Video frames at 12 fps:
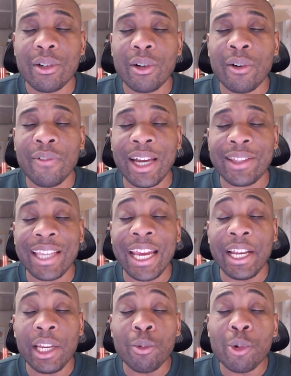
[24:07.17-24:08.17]
of our
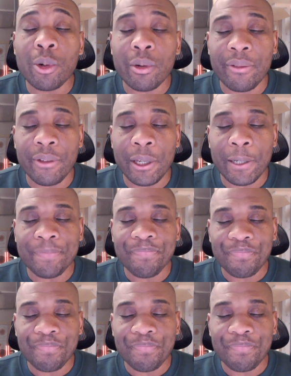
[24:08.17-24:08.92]
daily walk with you.